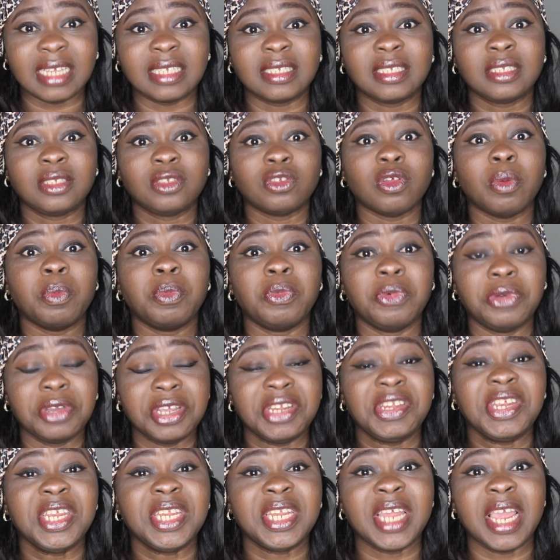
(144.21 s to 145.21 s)
some
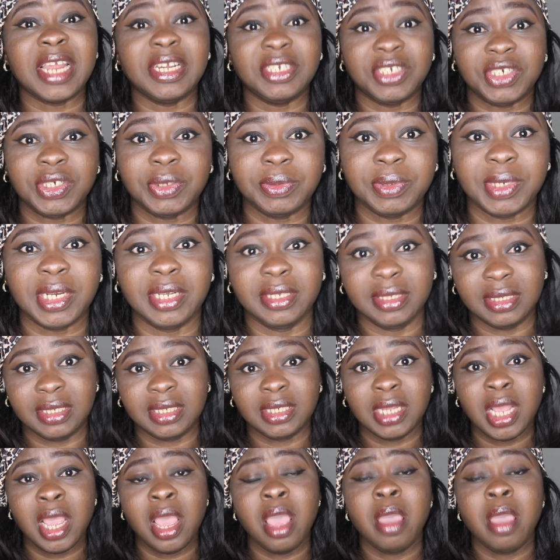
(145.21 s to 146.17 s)
greedy Nigerians.